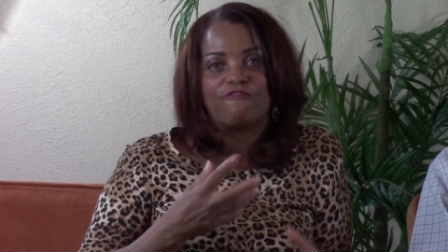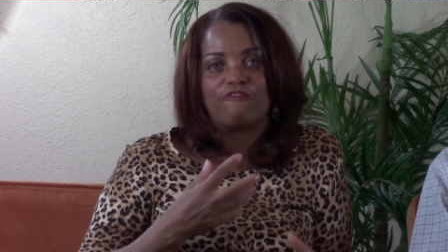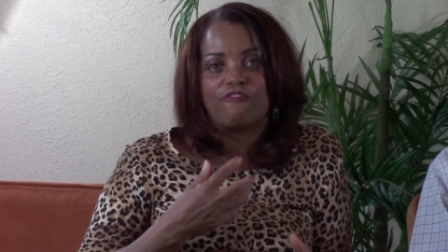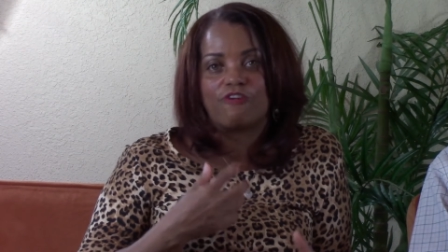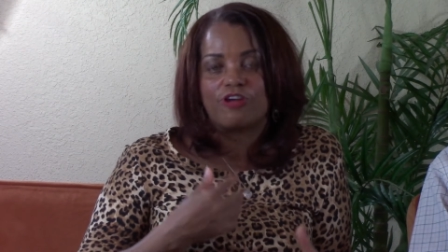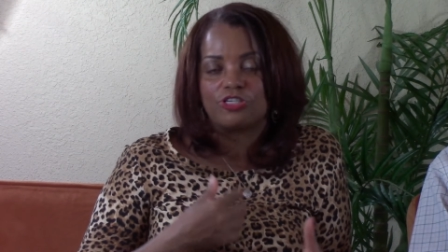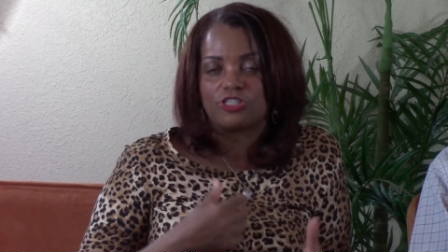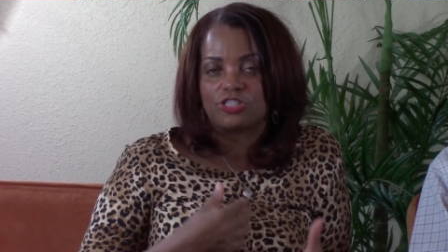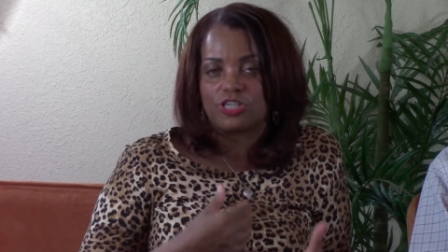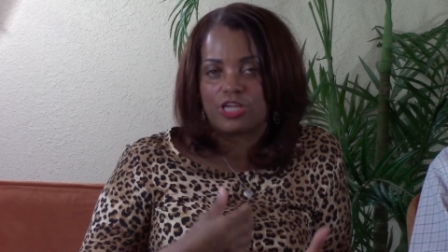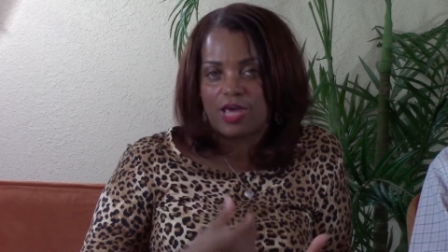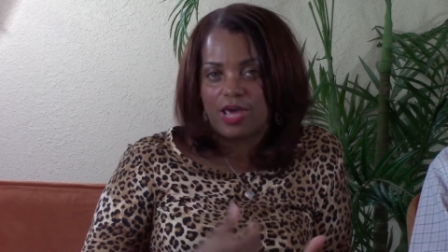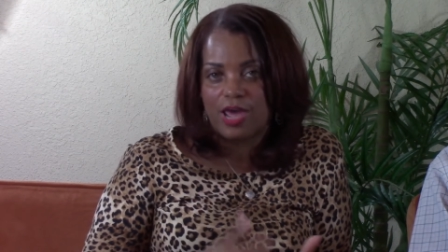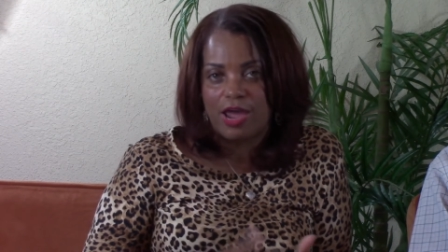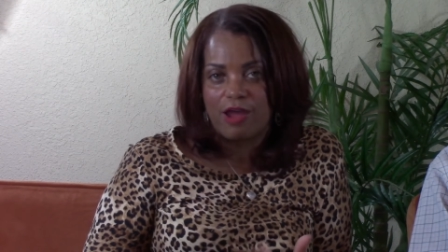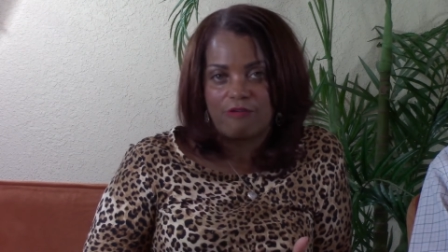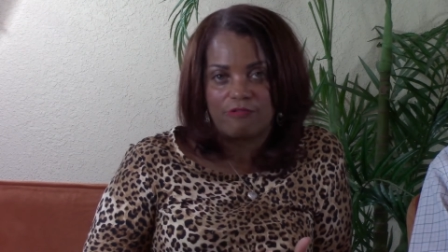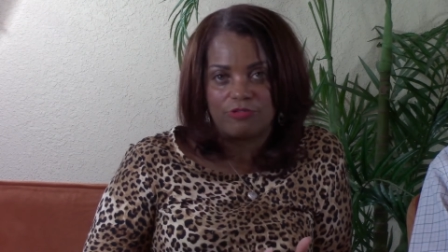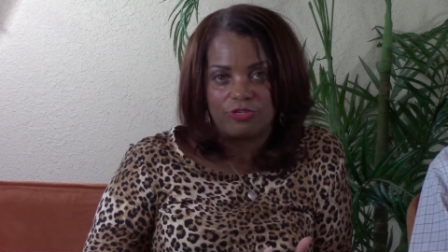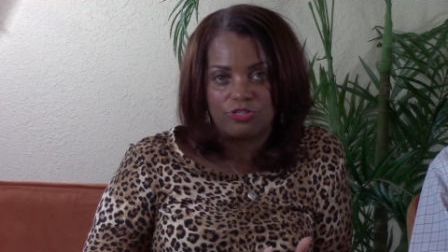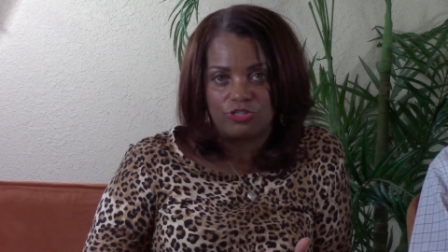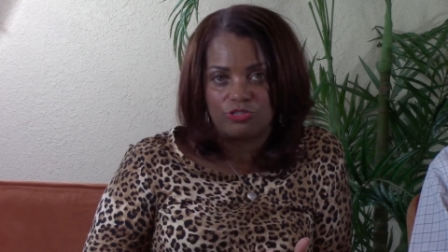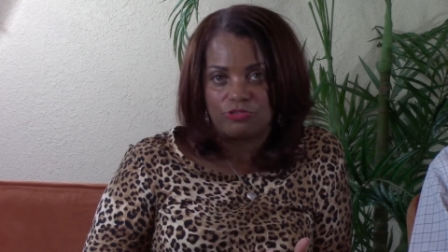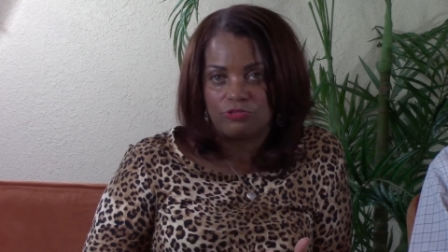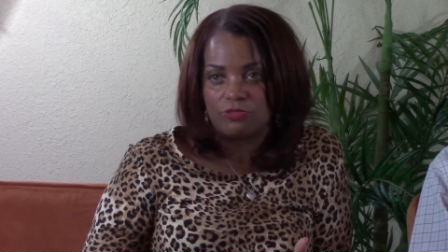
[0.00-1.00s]
fresh
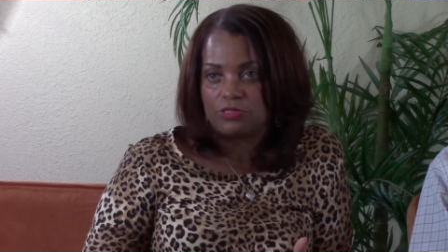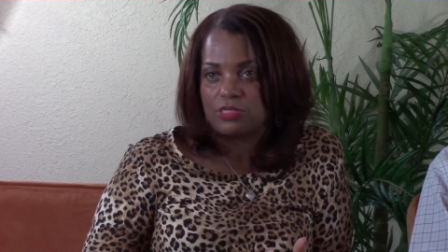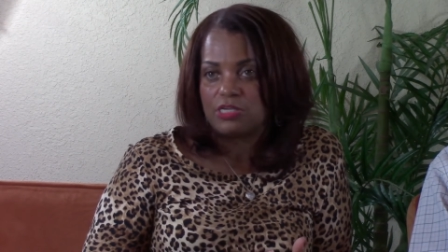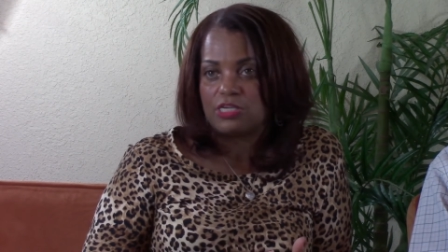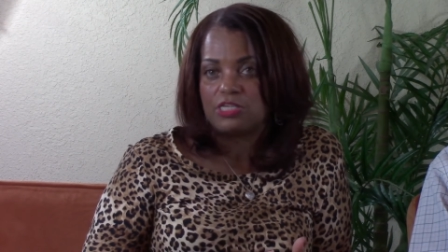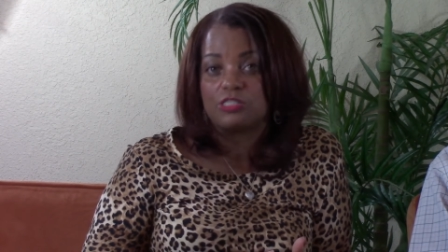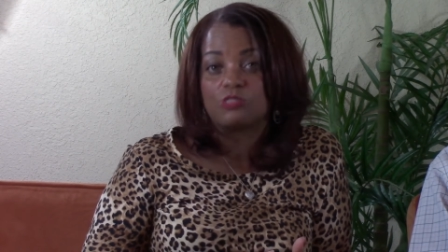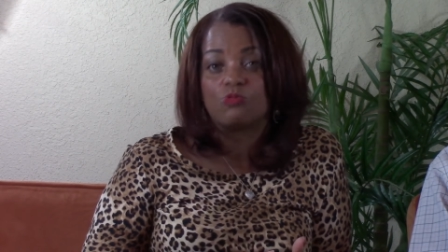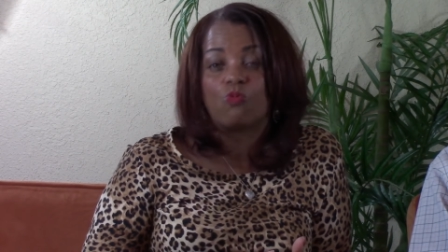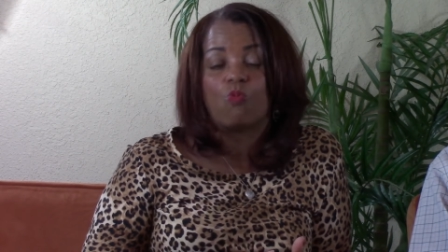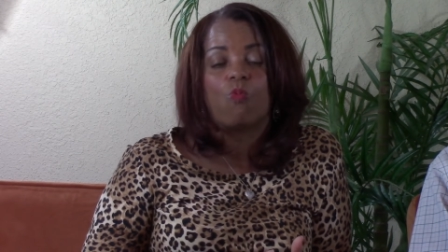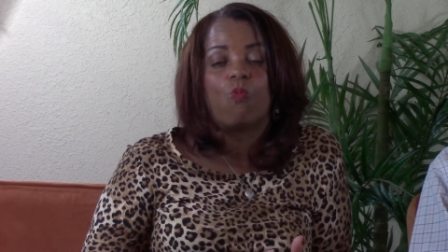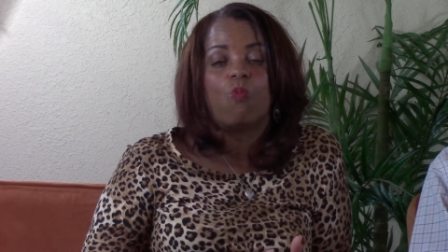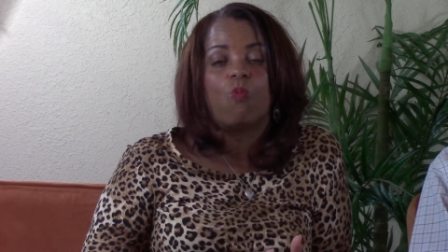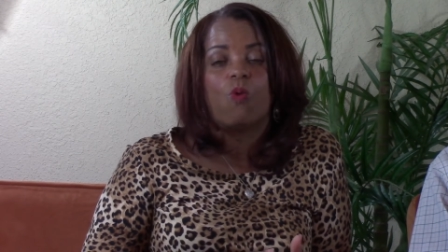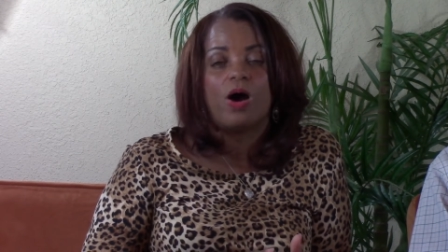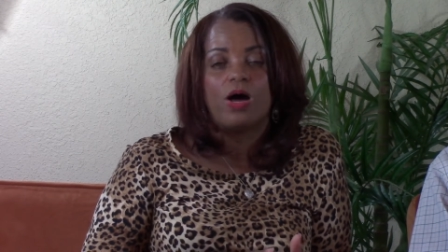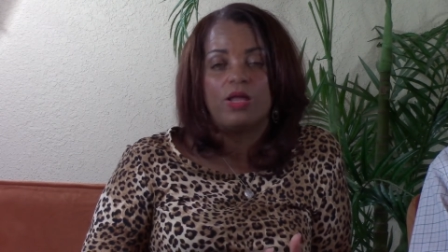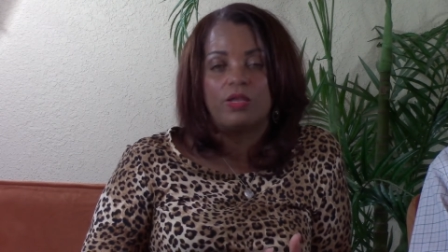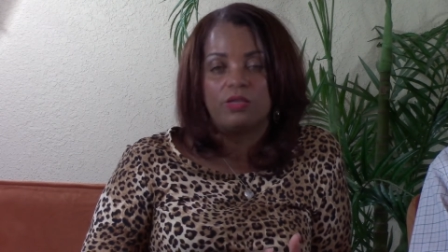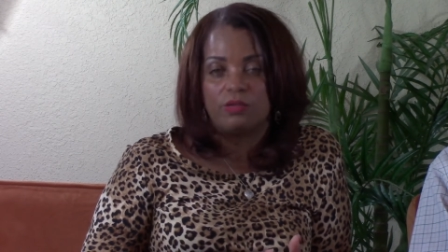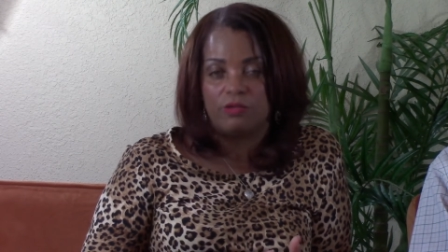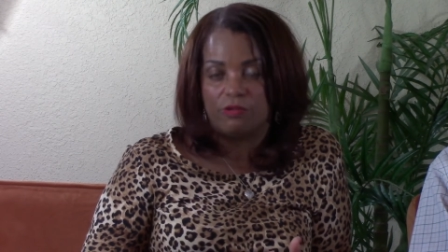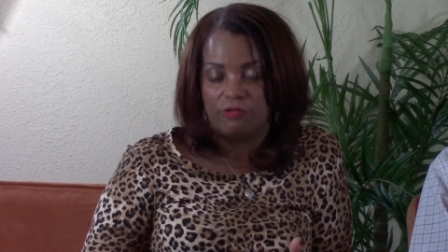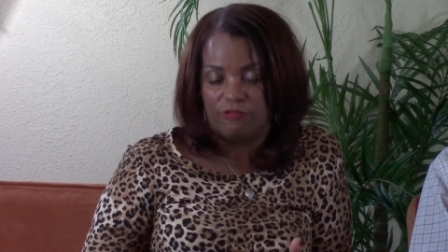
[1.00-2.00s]
carrot juice is
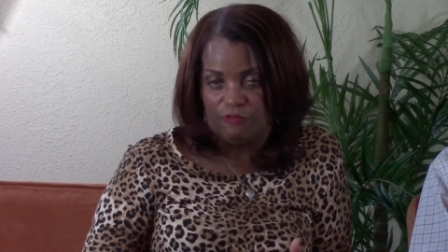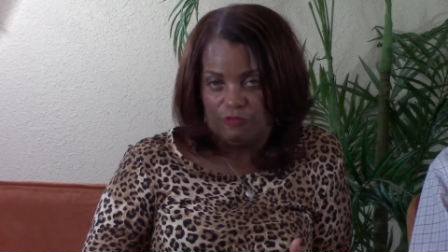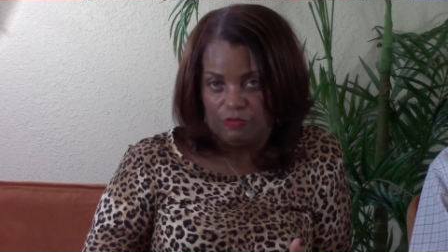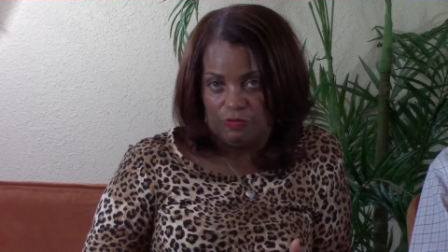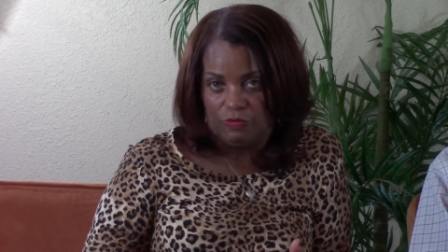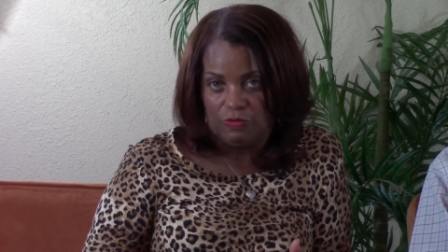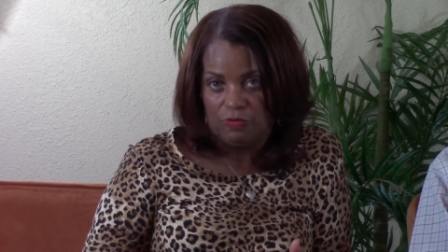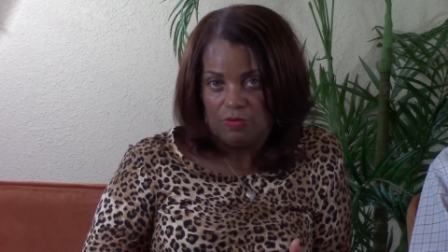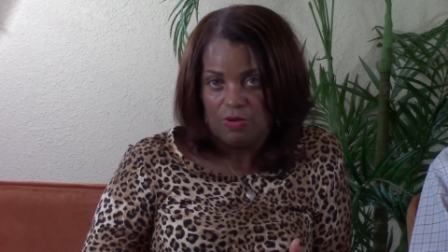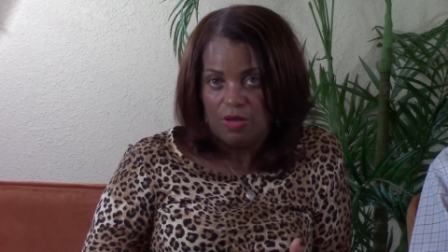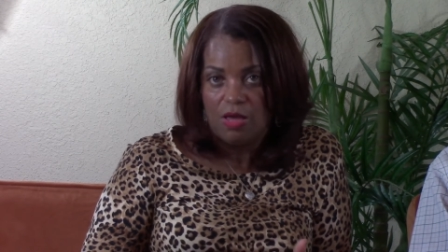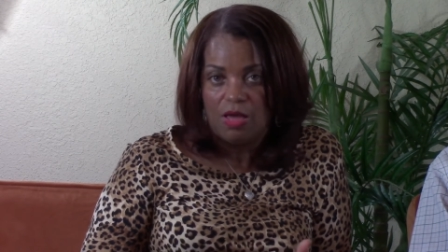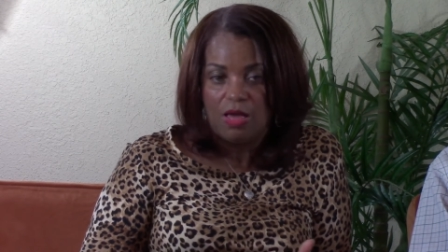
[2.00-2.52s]
wonderful